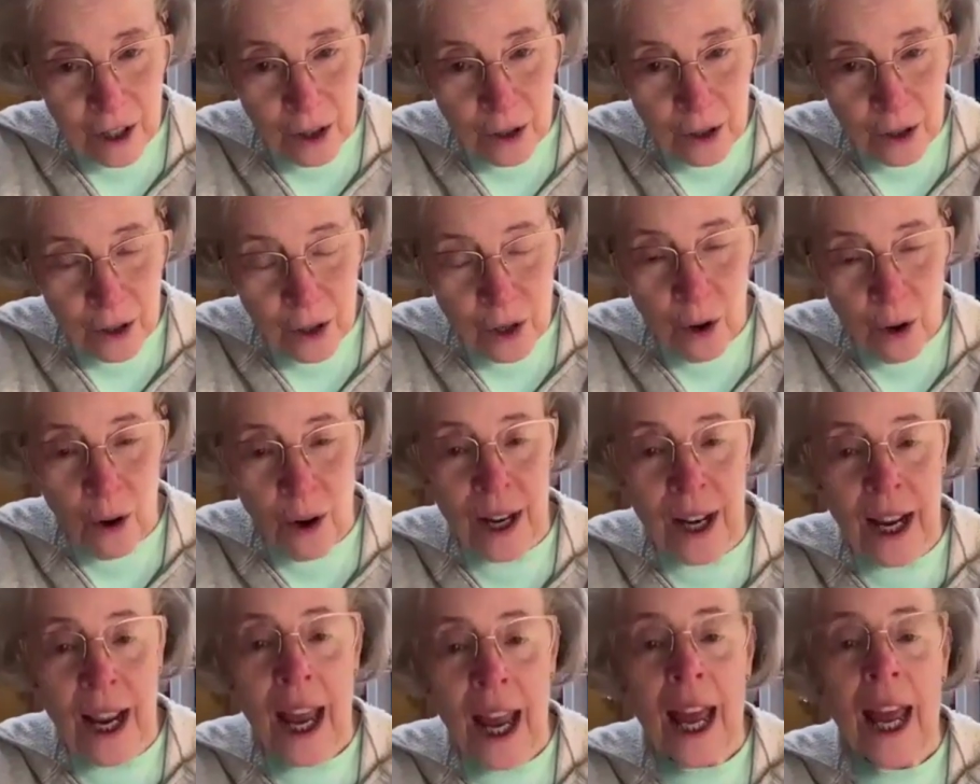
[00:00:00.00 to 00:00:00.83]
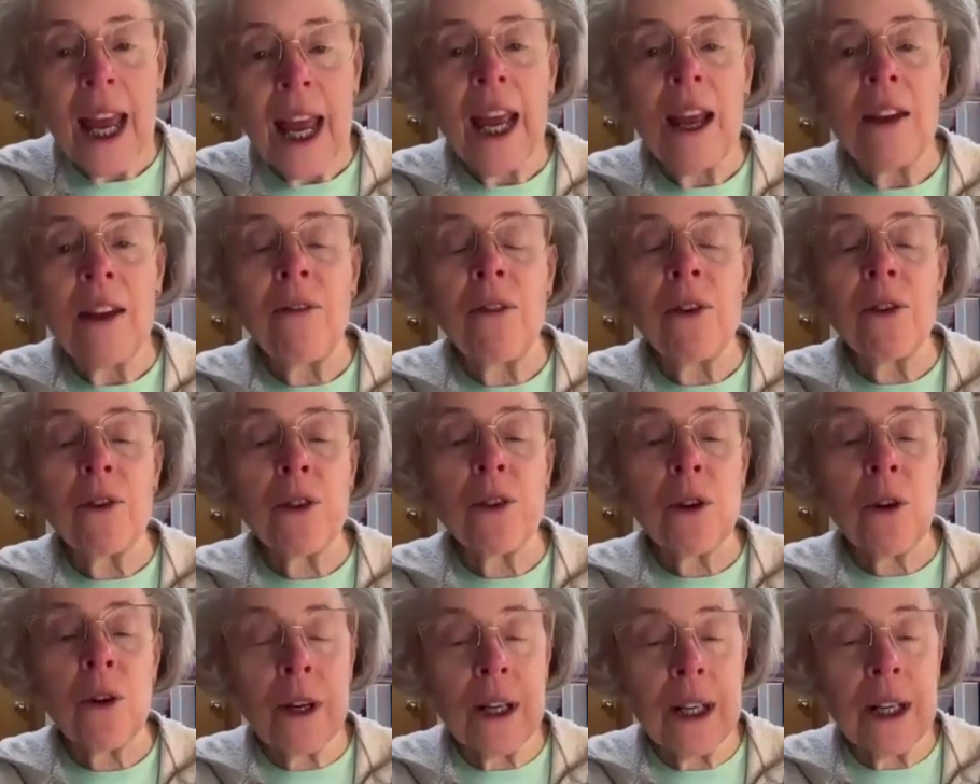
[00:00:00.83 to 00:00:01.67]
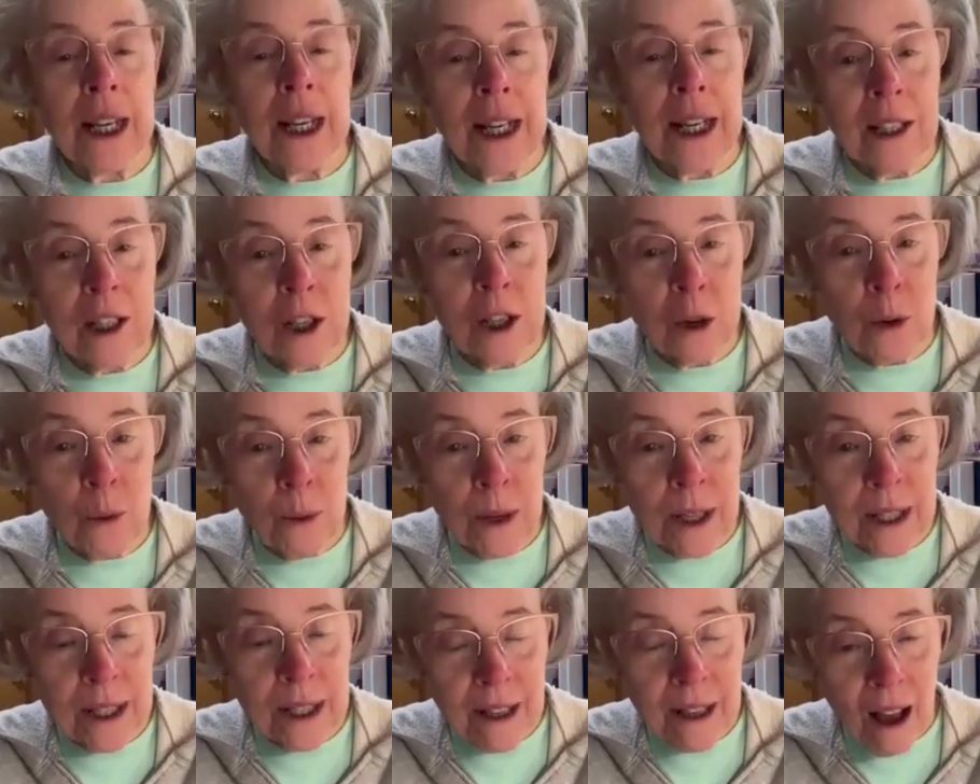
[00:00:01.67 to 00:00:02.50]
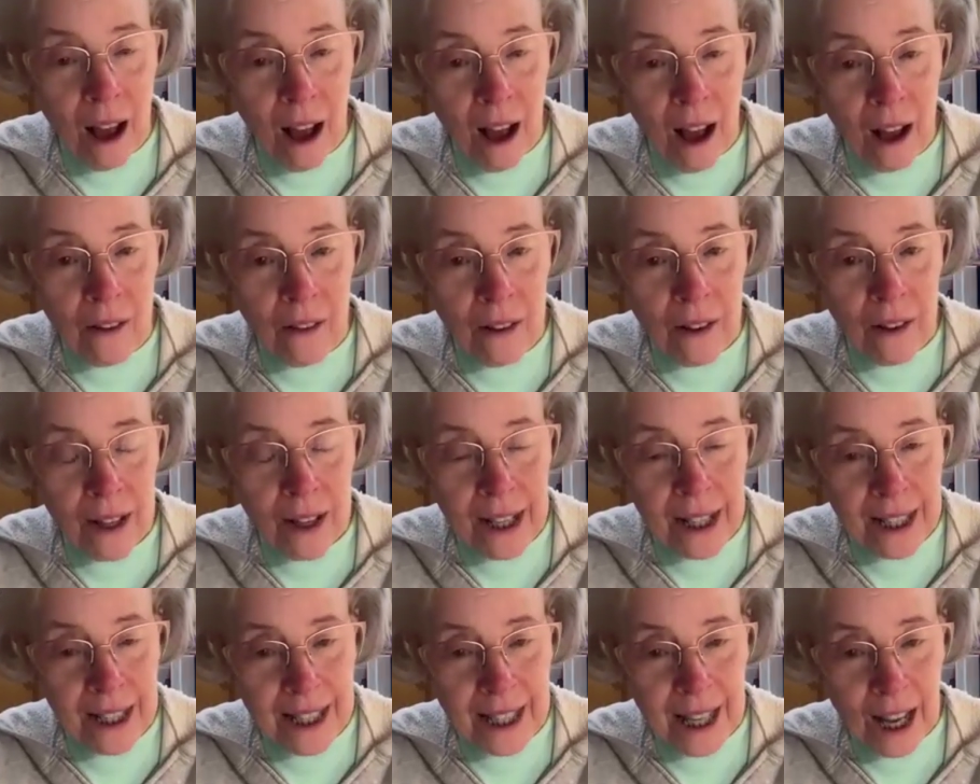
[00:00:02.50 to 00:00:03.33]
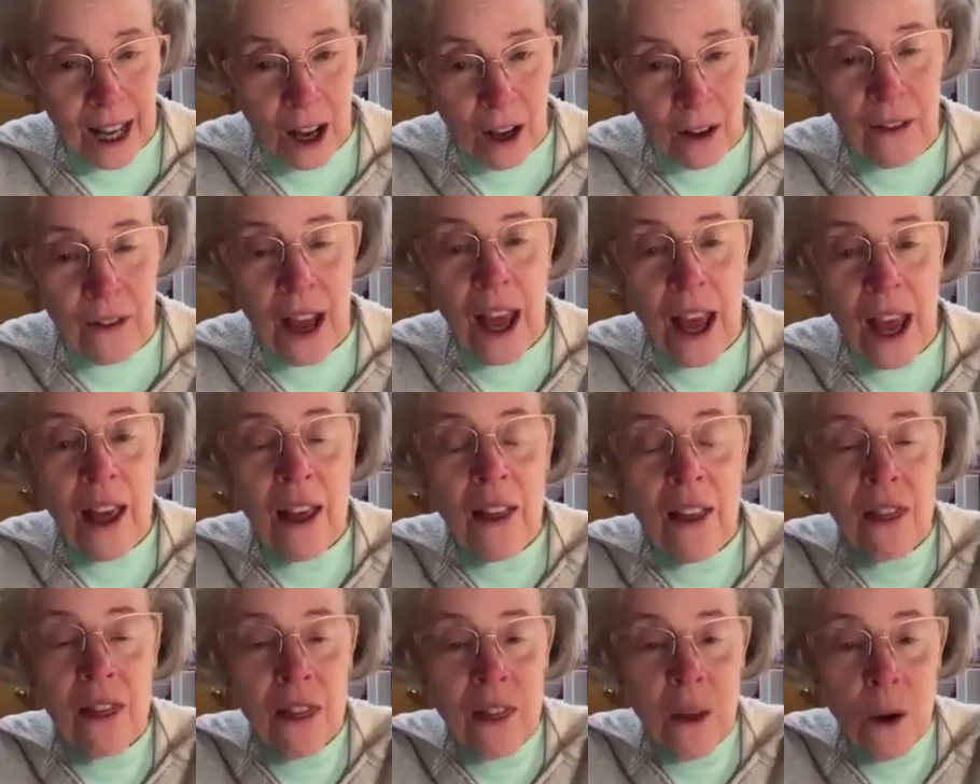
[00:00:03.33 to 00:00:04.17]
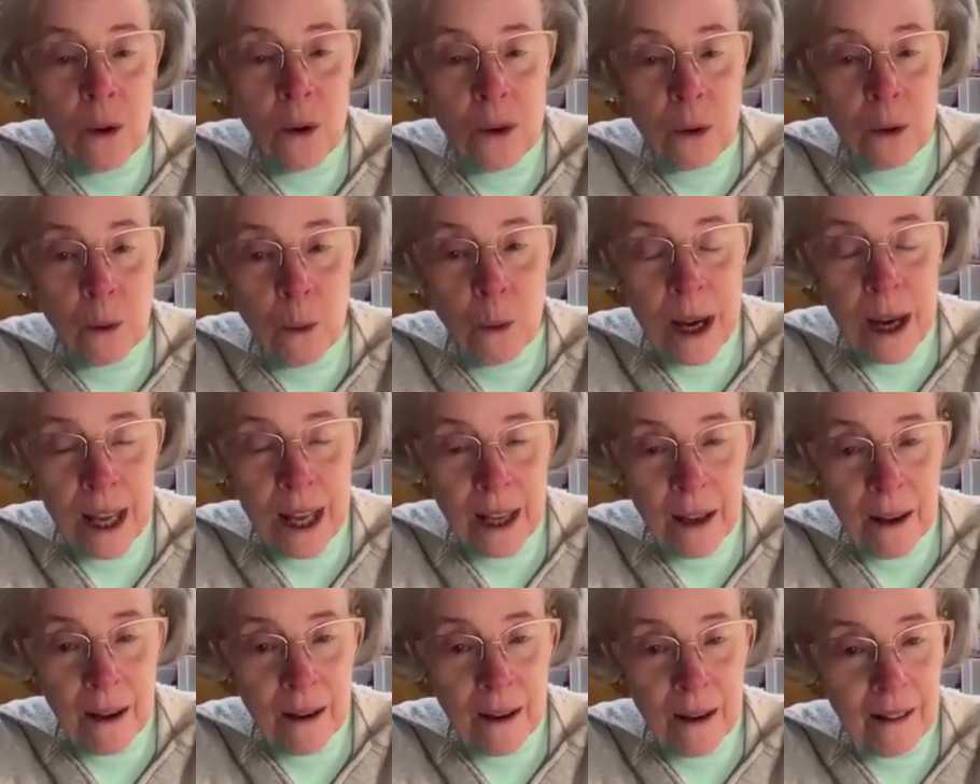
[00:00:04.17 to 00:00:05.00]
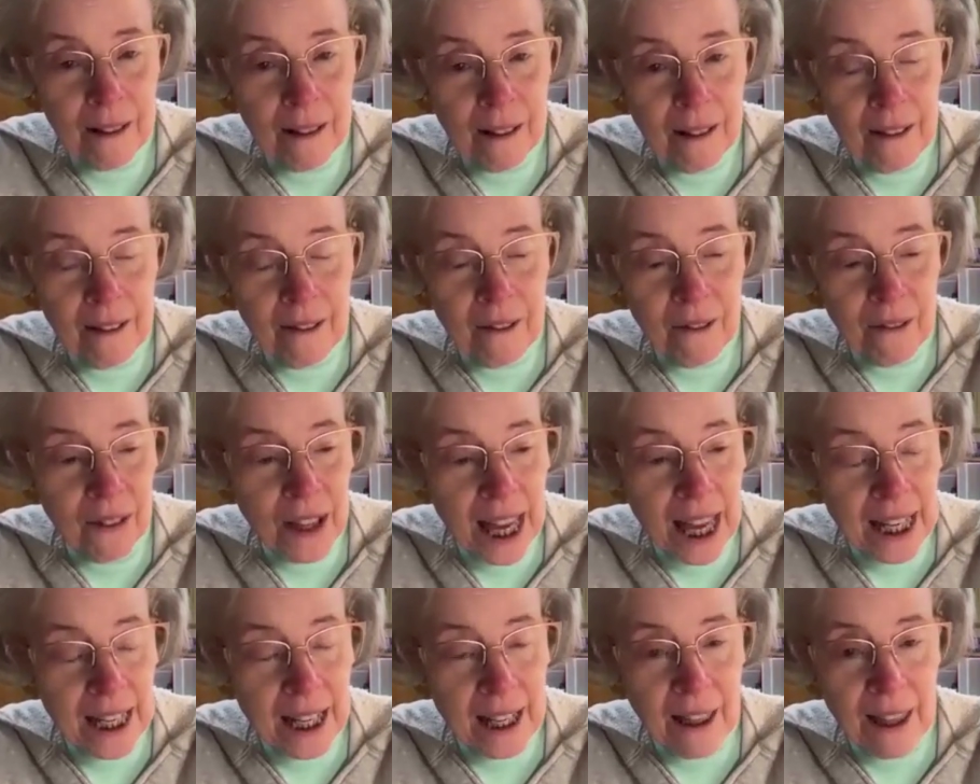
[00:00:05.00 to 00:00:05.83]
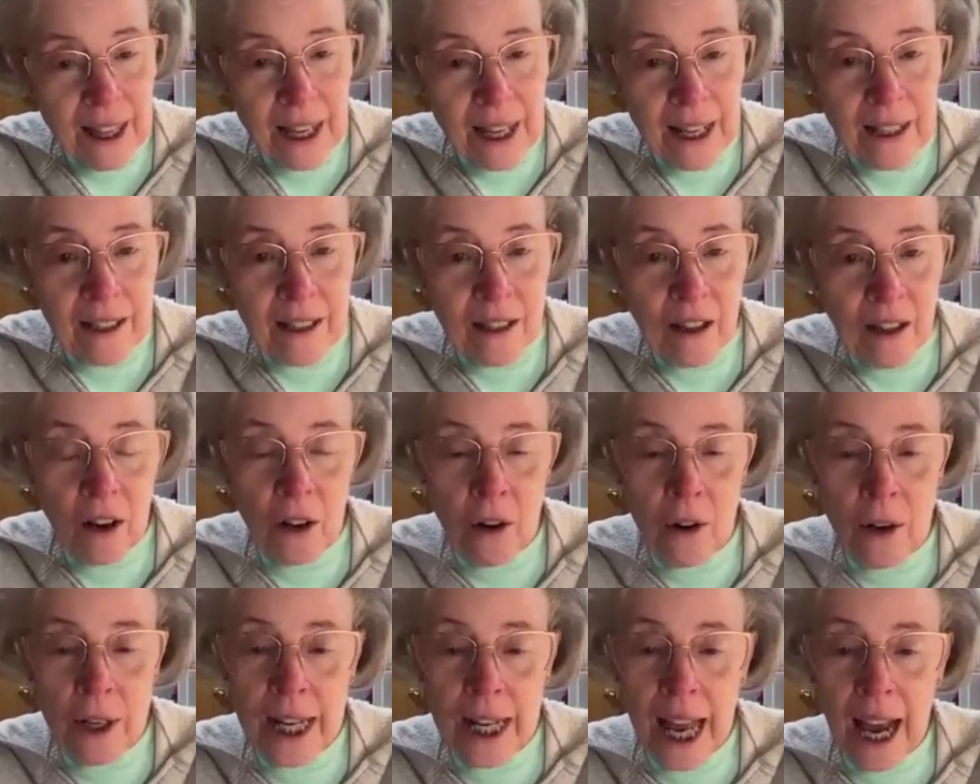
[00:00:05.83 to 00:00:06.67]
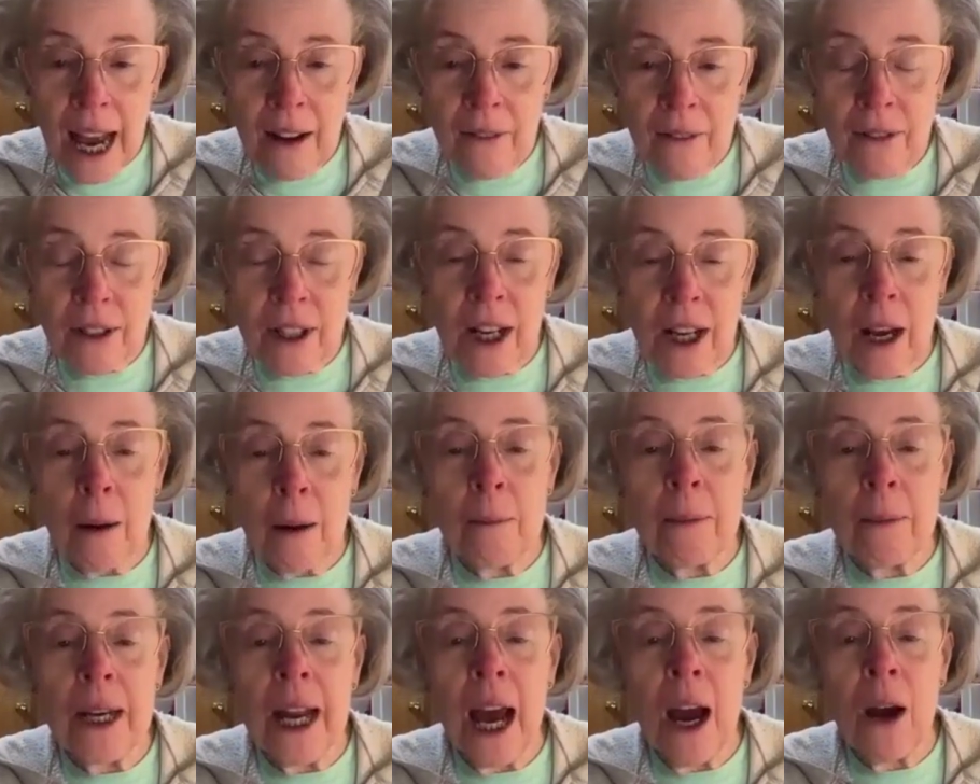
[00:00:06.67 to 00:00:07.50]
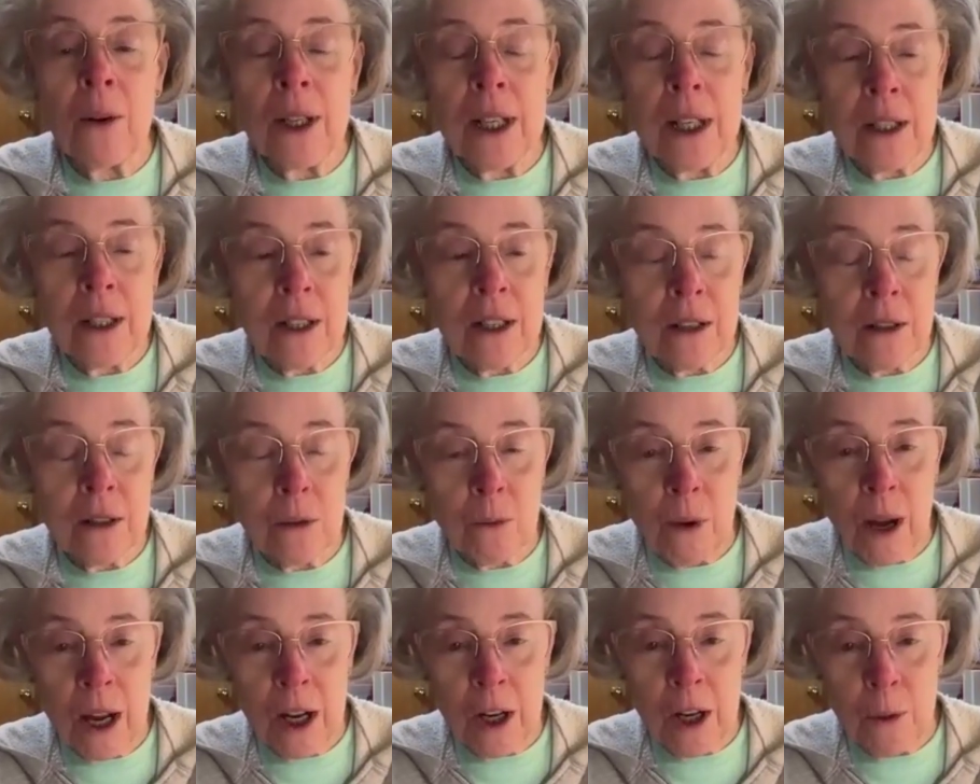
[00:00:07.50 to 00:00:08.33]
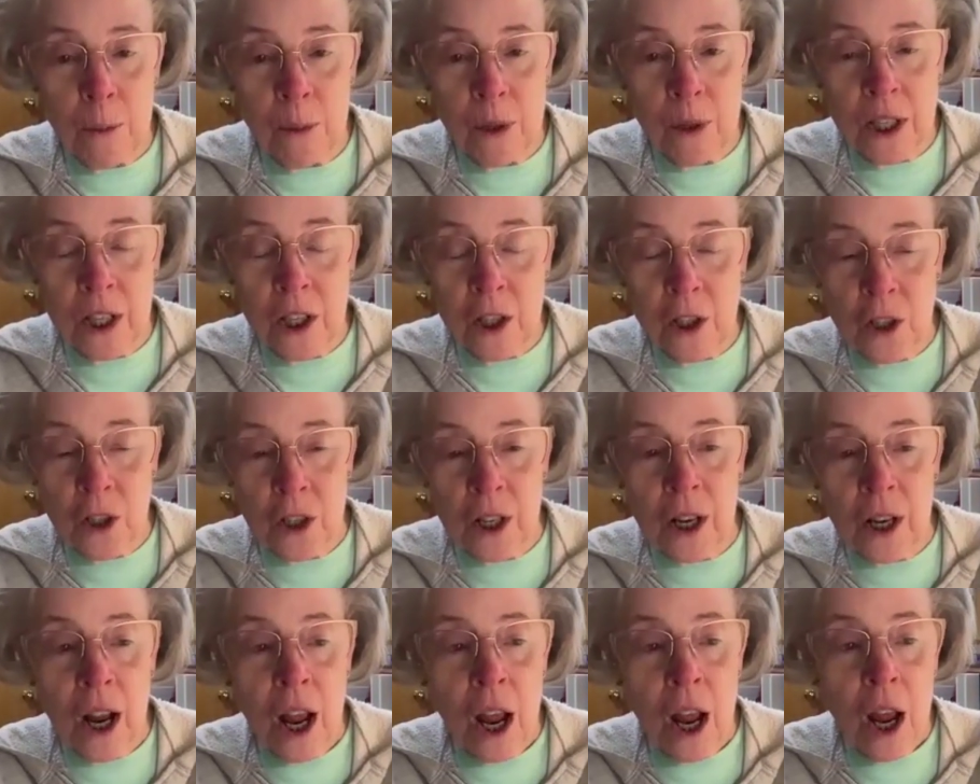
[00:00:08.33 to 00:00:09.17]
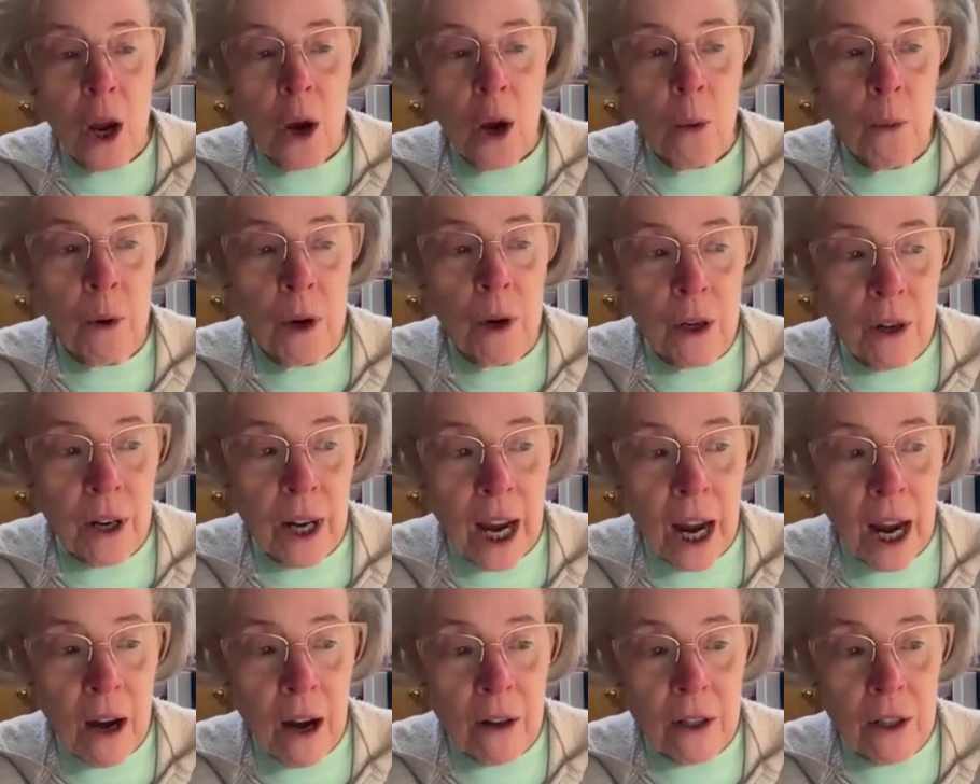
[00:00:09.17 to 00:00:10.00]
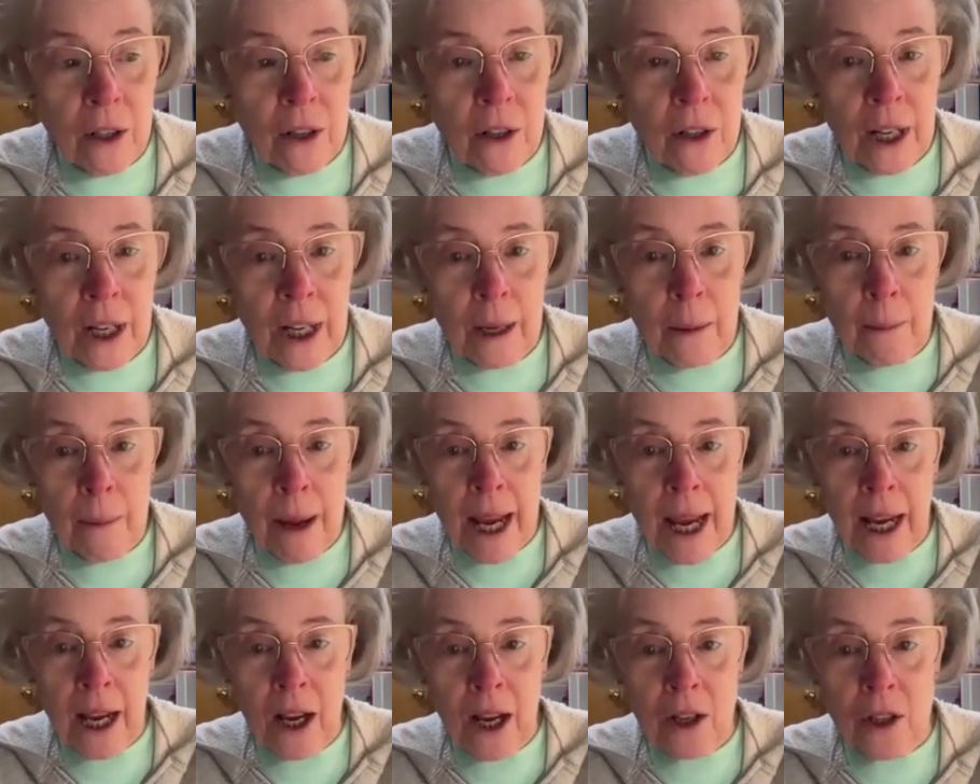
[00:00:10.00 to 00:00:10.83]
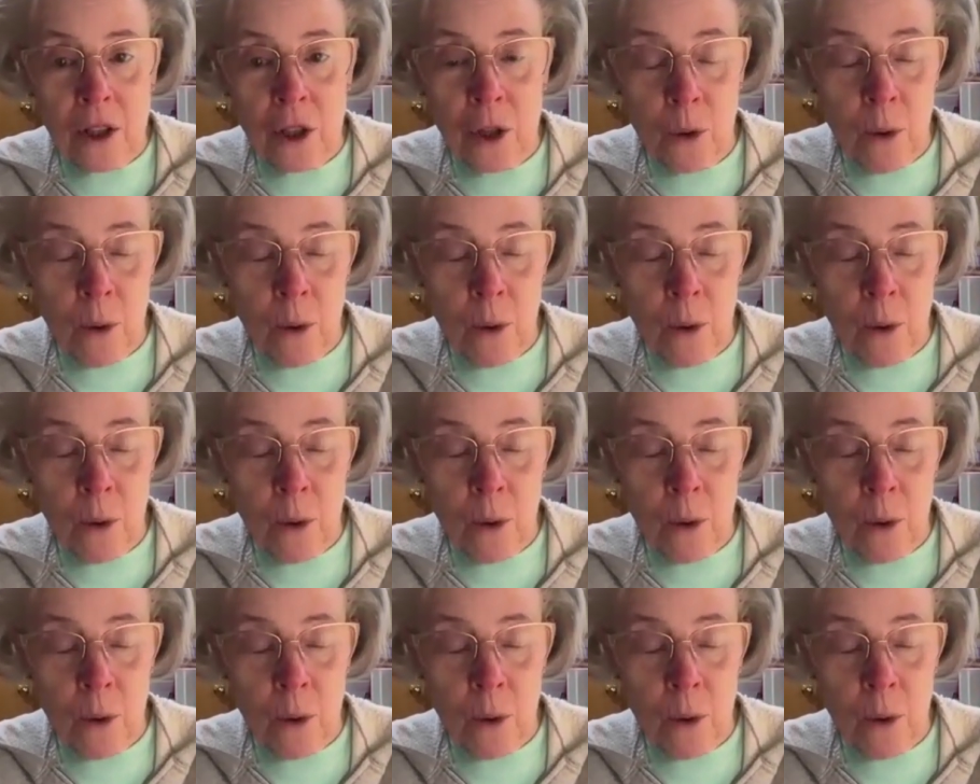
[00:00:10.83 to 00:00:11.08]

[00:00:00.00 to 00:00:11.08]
into your story, if your story needs to resolve itself, those wing flighty things are going to have to come down into the rudder position where your character can make a